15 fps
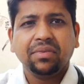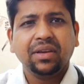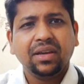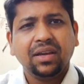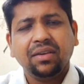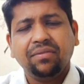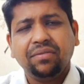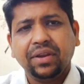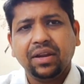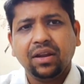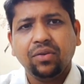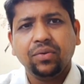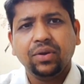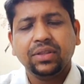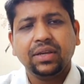every
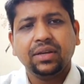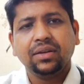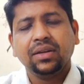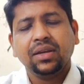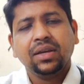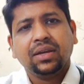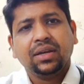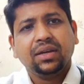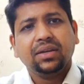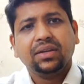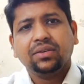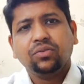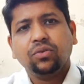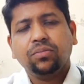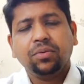now and then
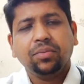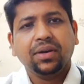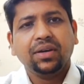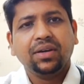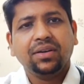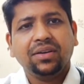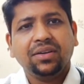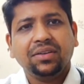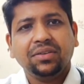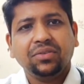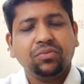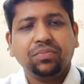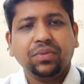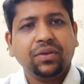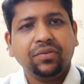upama and
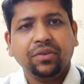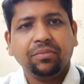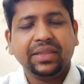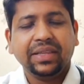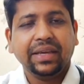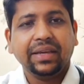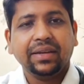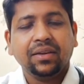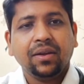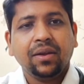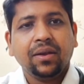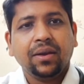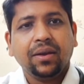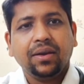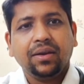upma will be there,
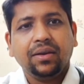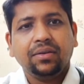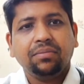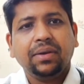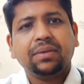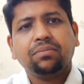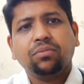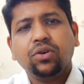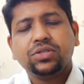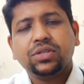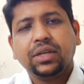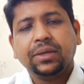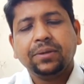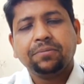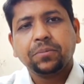but
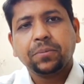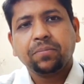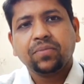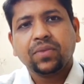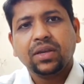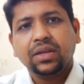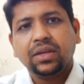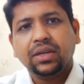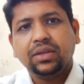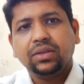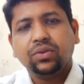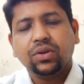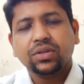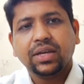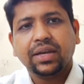mostly
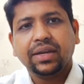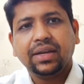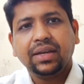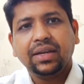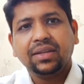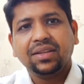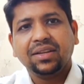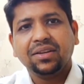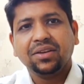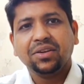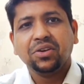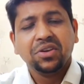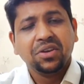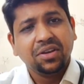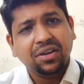dosa, idli, and then
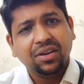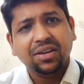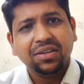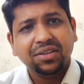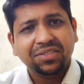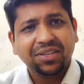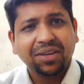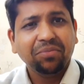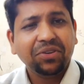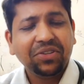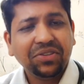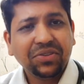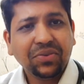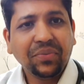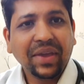in summer
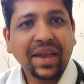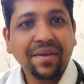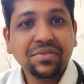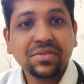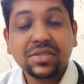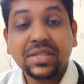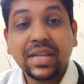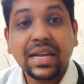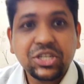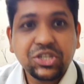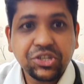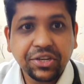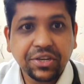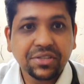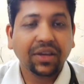season we have this
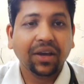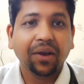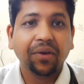delicious